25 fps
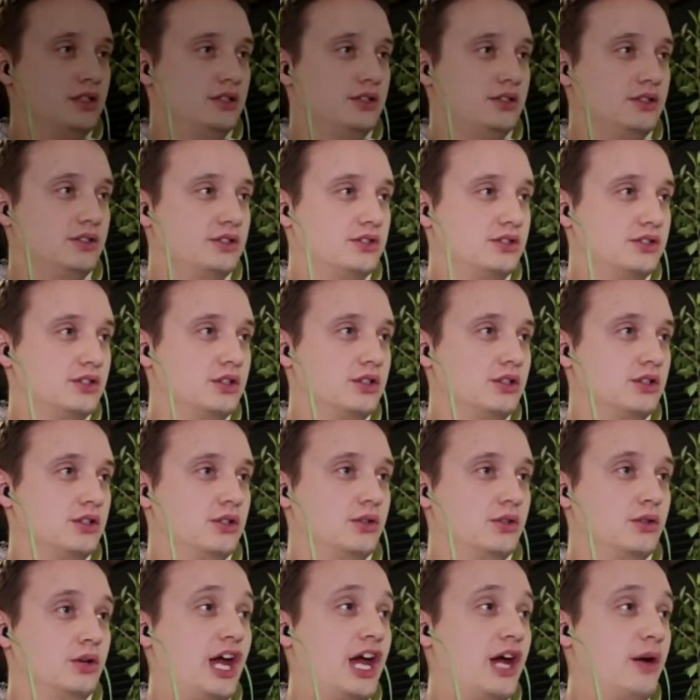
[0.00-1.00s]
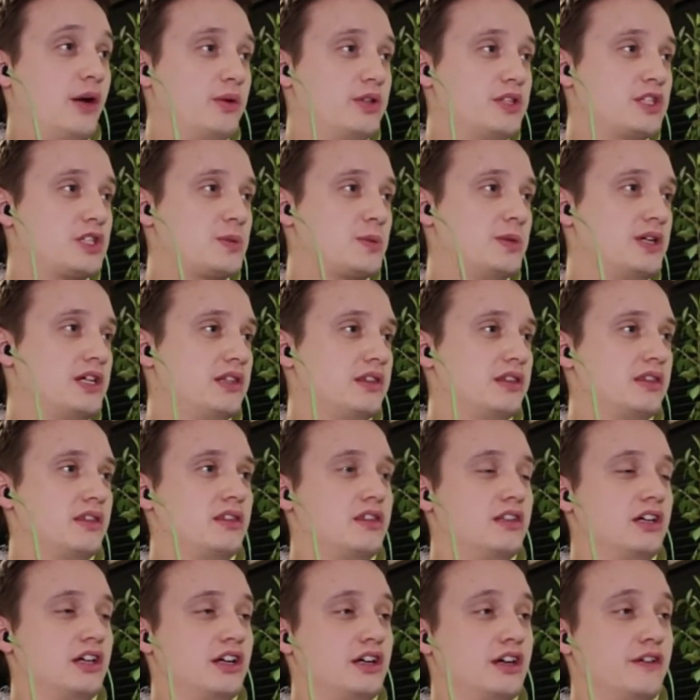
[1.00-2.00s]
So, Erwin Smith,
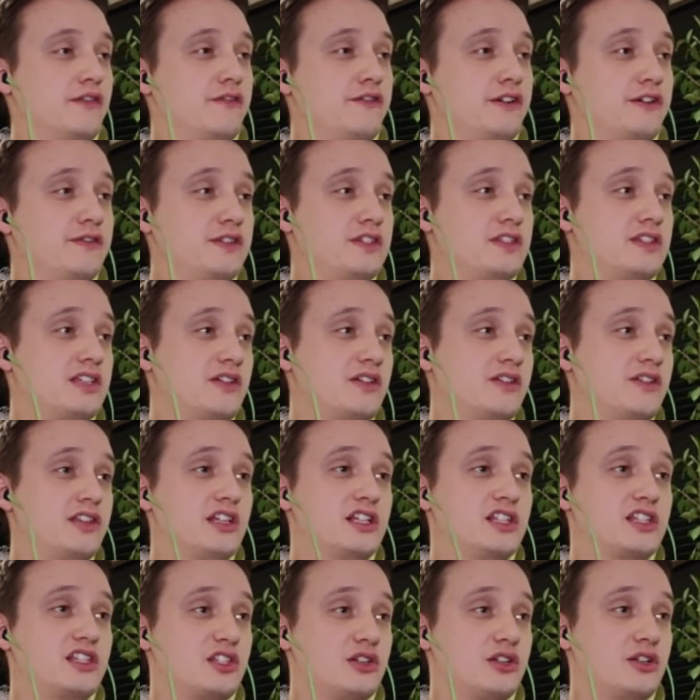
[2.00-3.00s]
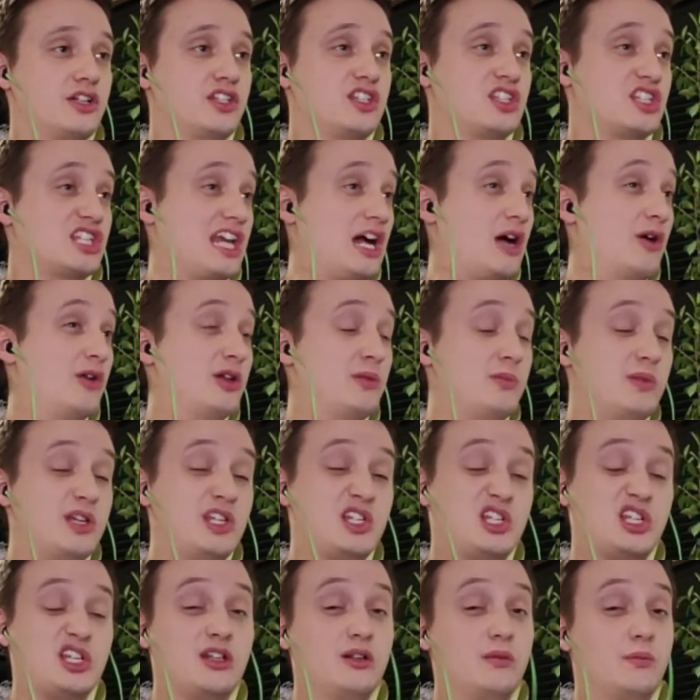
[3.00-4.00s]
the 57th Exterior Scouting
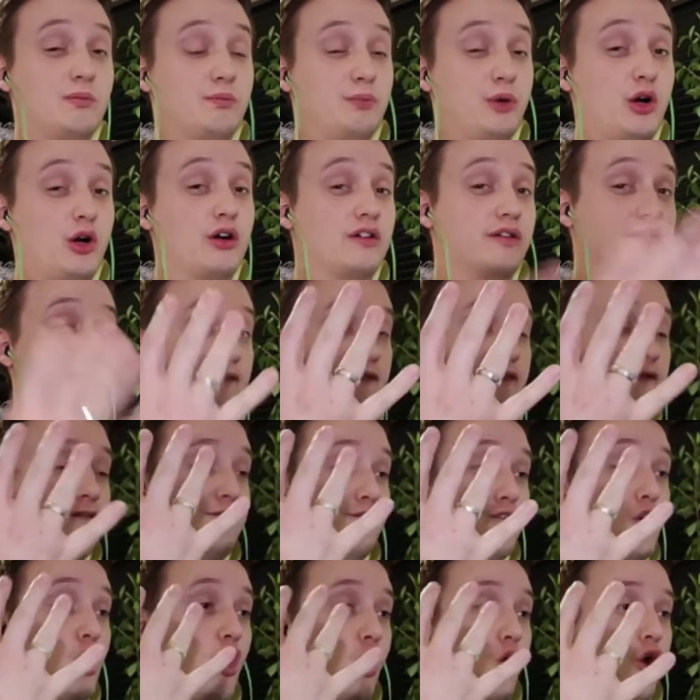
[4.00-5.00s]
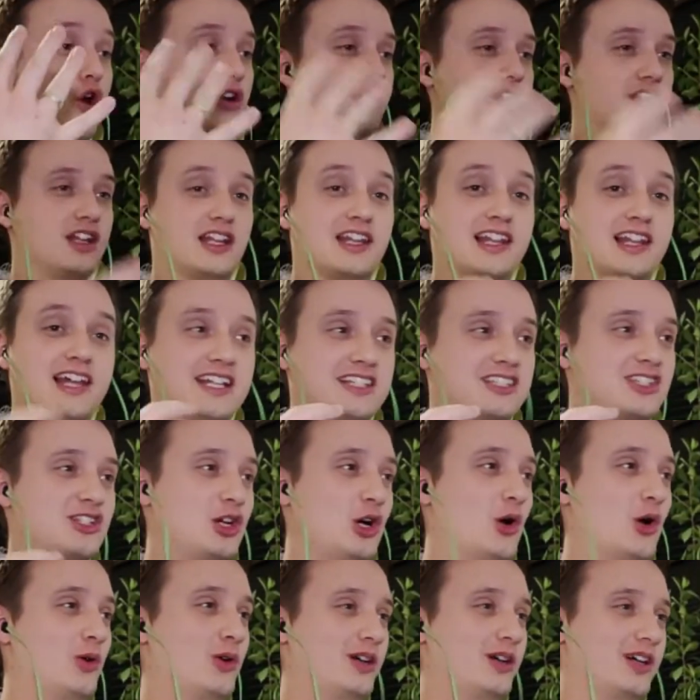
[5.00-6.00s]
Mission, part 4. Let's
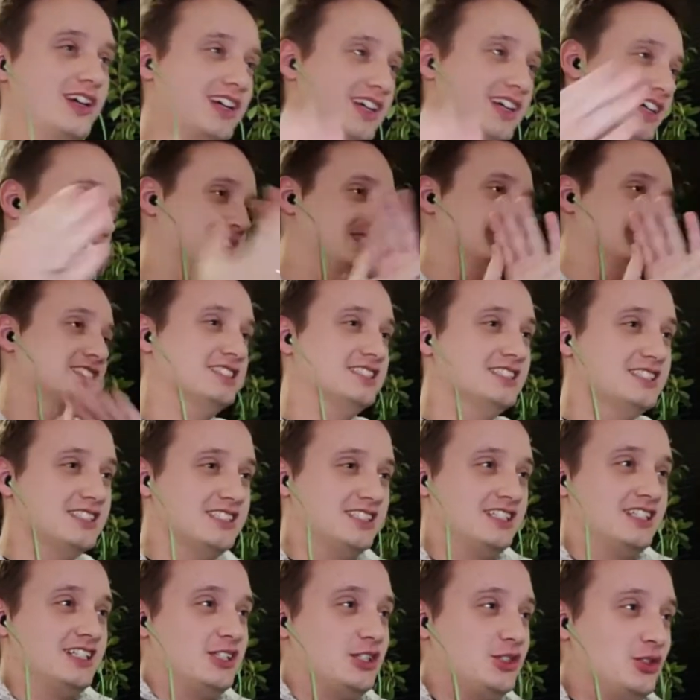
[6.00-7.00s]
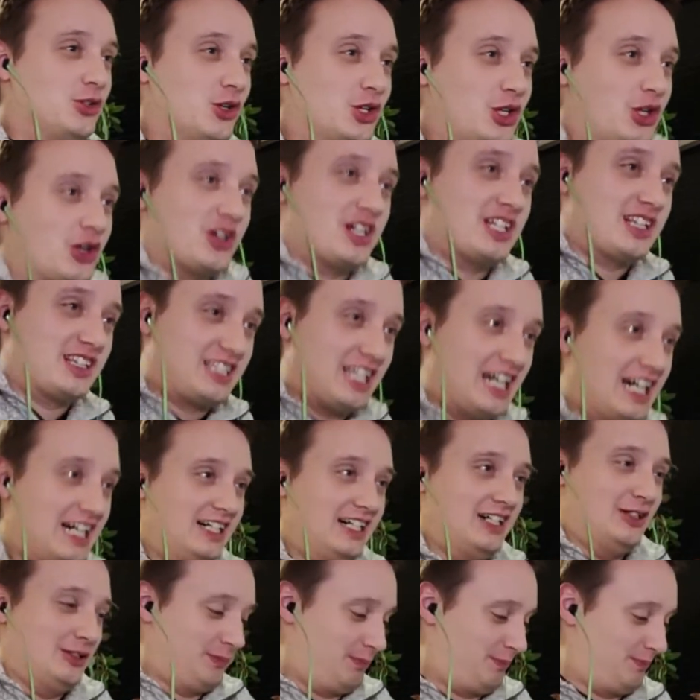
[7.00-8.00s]
go. You're going
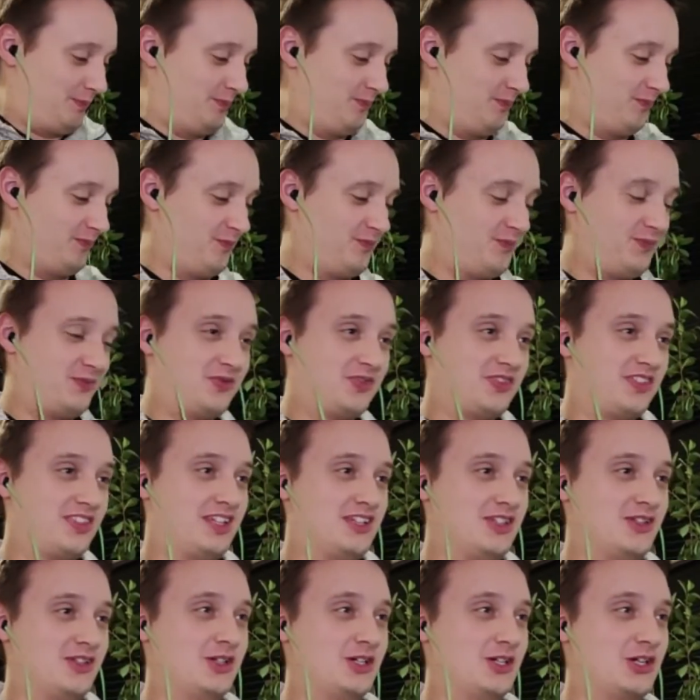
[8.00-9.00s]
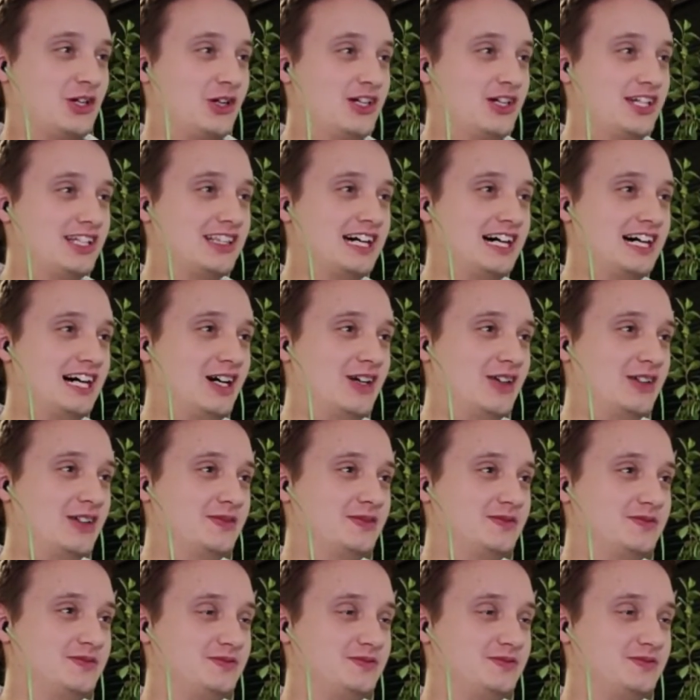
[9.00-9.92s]
down! You're going down.